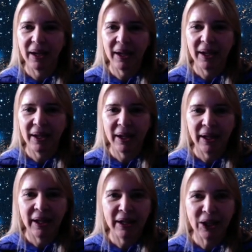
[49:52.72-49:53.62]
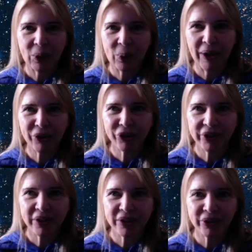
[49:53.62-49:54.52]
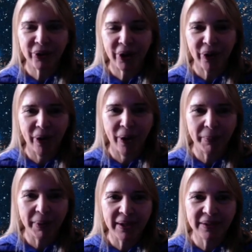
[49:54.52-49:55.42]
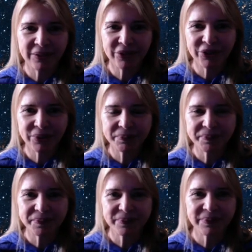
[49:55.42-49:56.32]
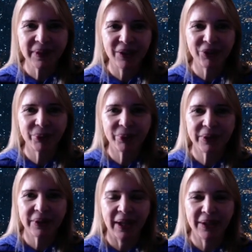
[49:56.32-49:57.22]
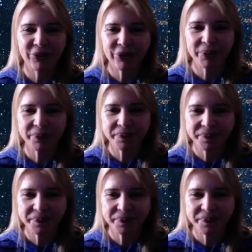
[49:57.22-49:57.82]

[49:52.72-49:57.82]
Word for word: Uh, any questions or comments that you would like to?